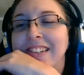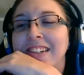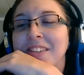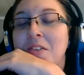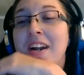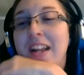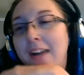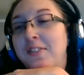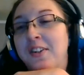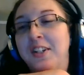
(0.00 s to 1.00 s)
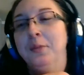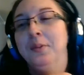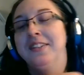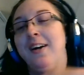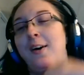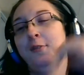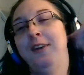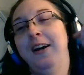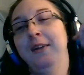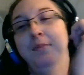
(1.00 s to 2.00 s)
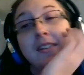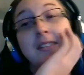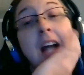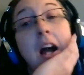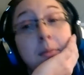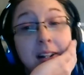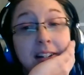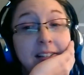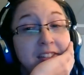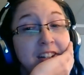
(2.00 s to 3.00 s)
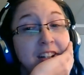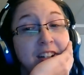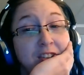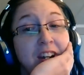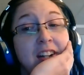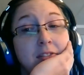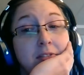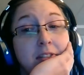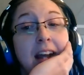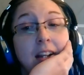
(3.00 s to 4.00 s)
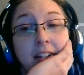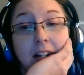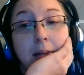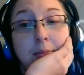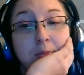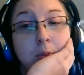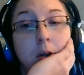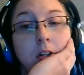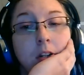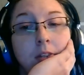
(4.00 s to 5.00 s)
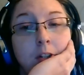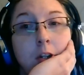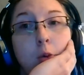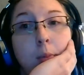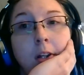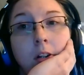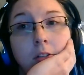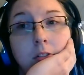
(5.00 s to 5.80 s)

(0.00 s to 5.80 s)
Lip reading: Whatever you would call 5 books. I'm not even going to try to act like I'm smart enough to know better.